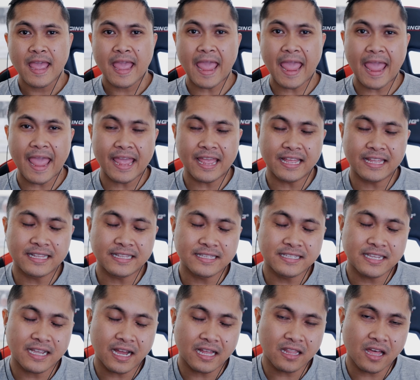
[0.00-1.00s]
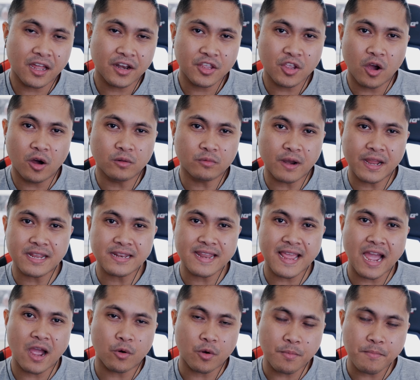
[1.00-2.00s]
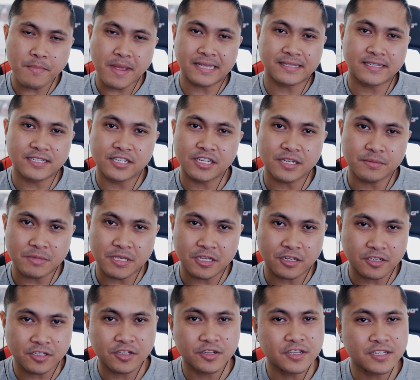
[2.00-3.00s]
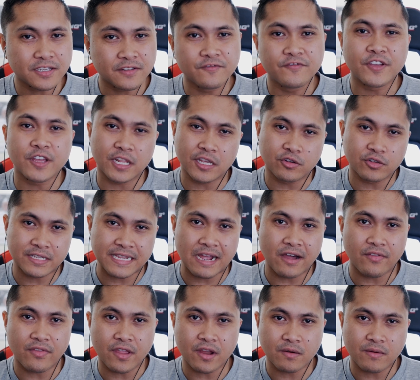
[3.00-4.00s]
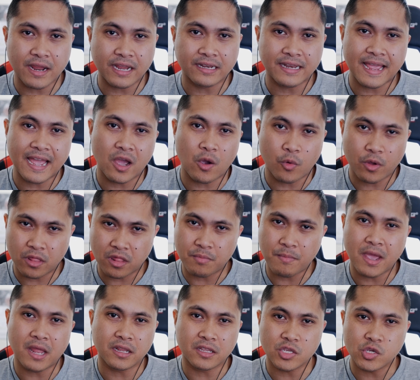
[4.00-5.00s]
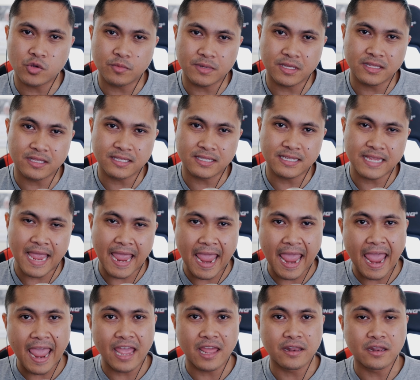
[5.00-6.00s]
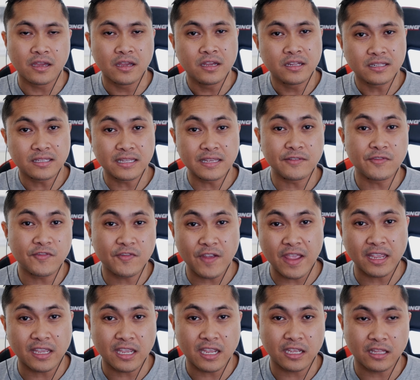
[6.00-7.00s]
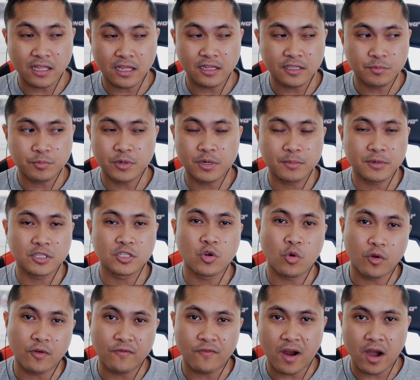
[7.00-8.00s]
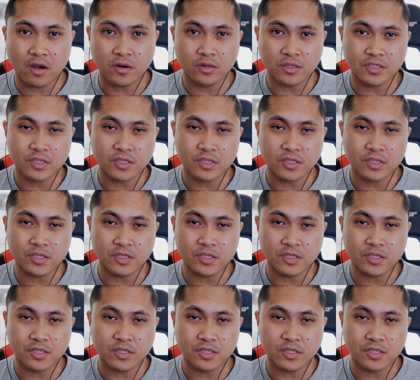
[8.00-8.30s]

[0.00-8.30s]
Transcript: and a lot of y'all right now are messaging me because there's some videos out there right now with MetaHumans and deepfaking that is pretty much going viral.